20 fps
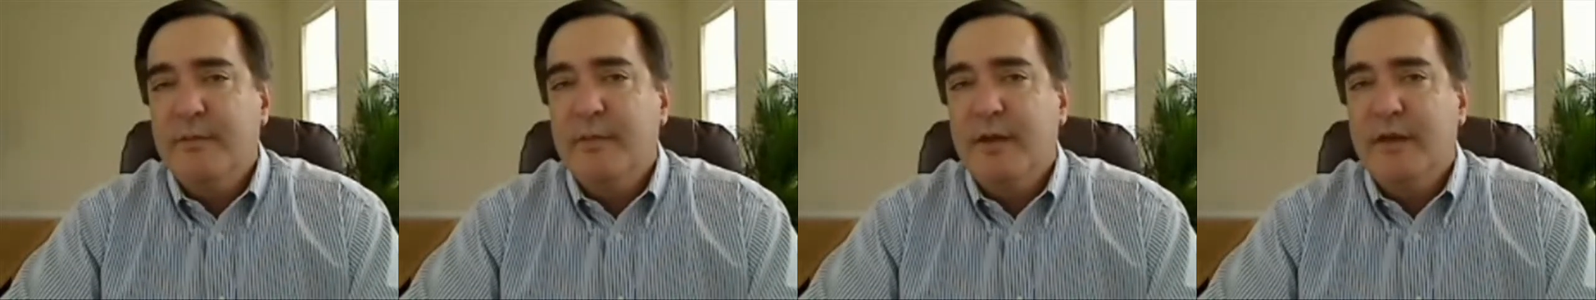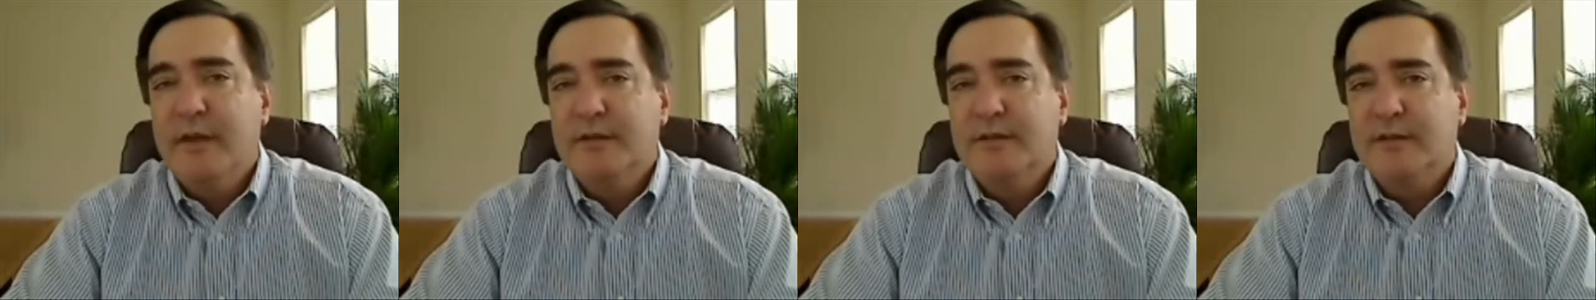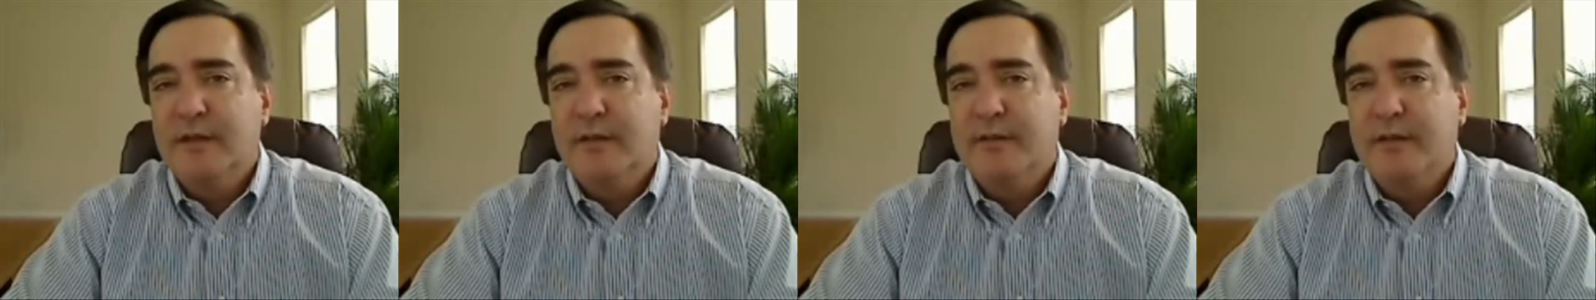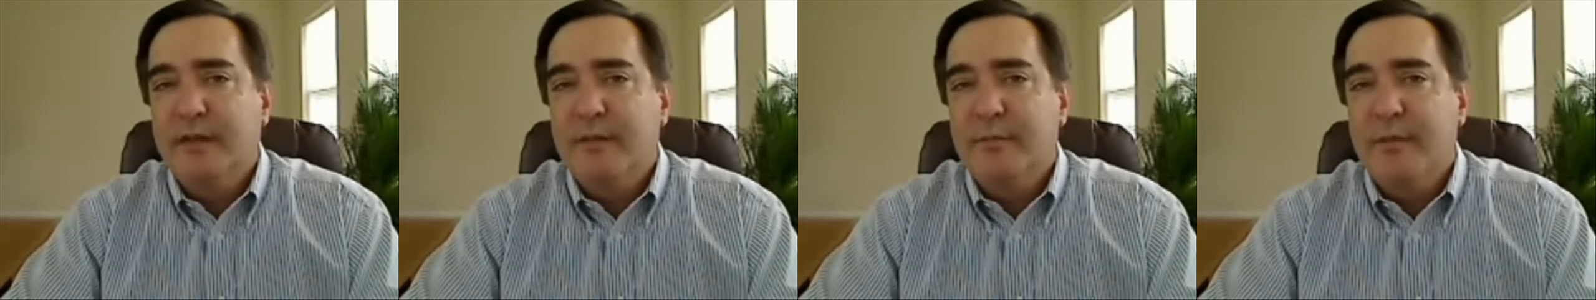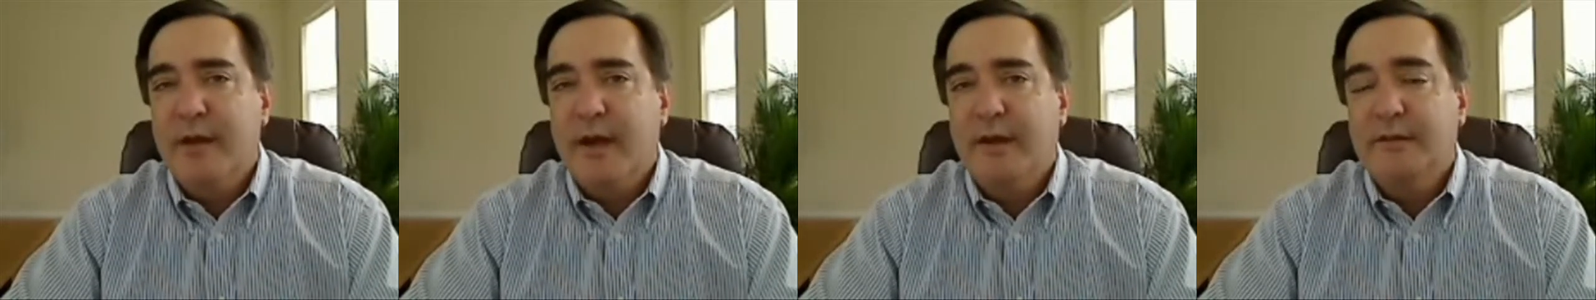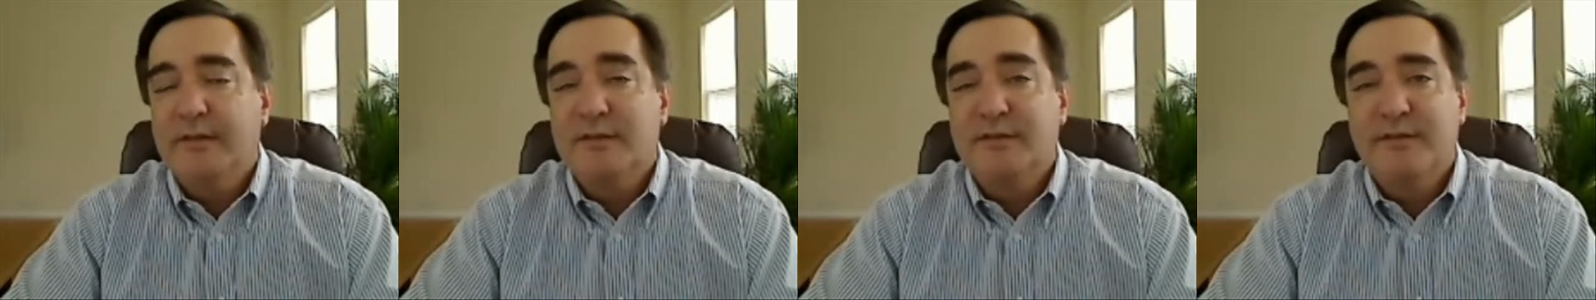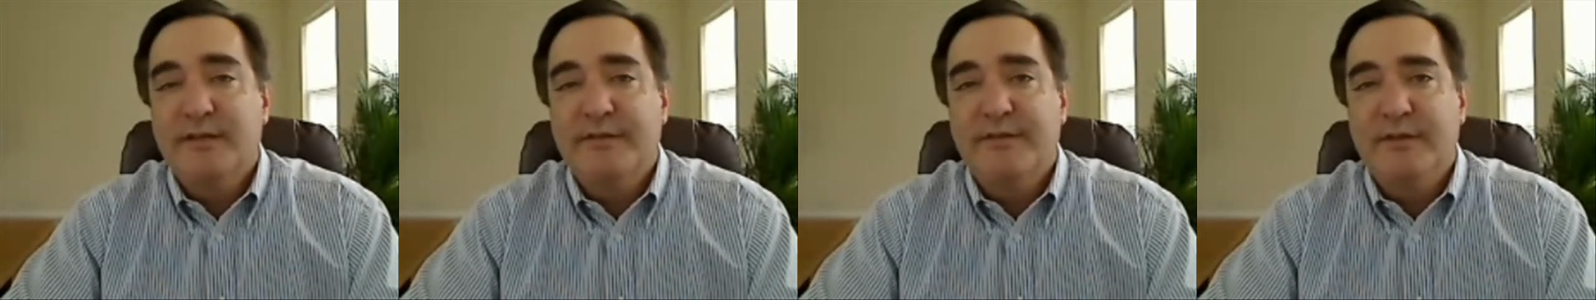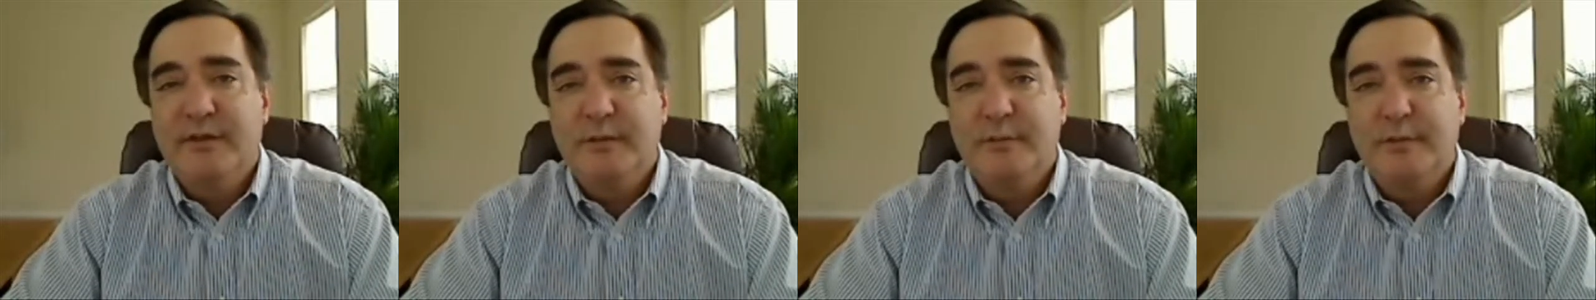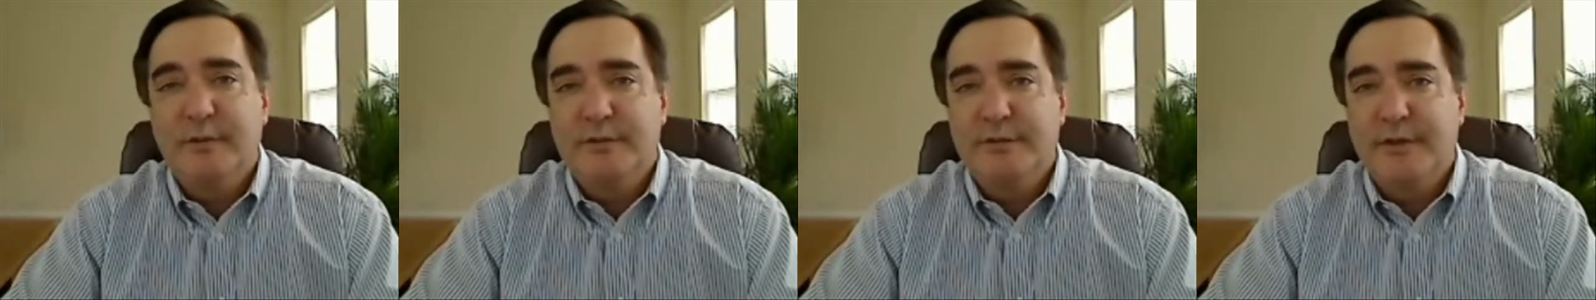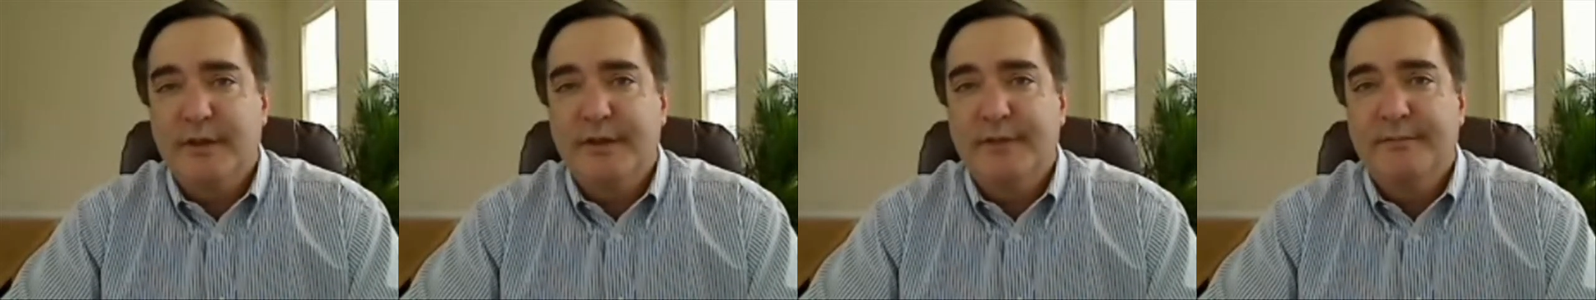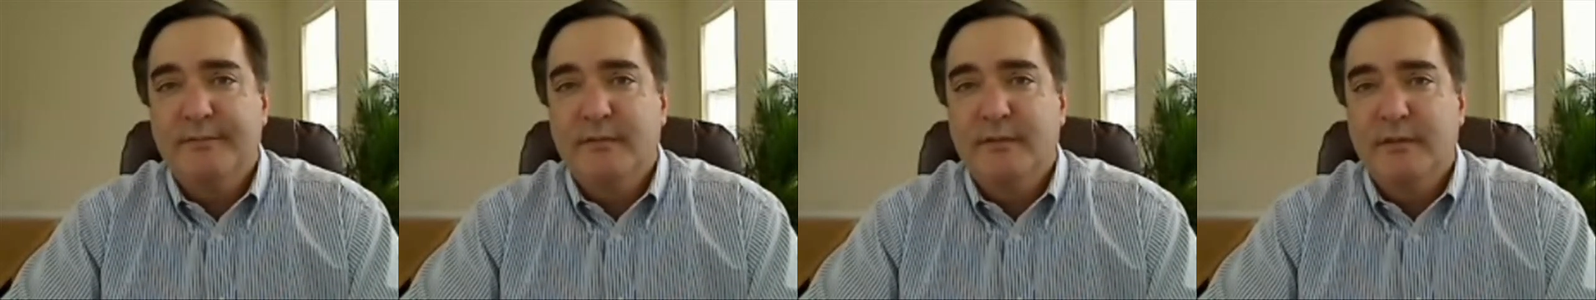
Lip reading: Mae has cut that back to 70%,